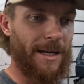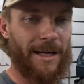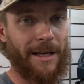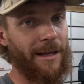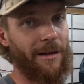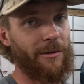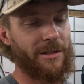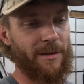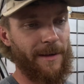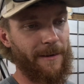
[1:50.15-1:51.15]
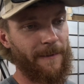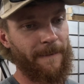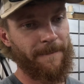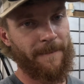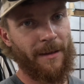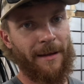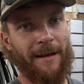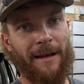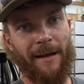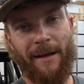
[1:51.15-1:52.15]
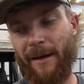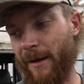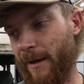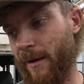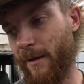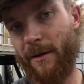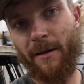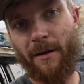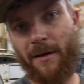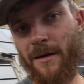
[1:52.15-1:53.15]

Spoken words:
I got to get lower somehow. And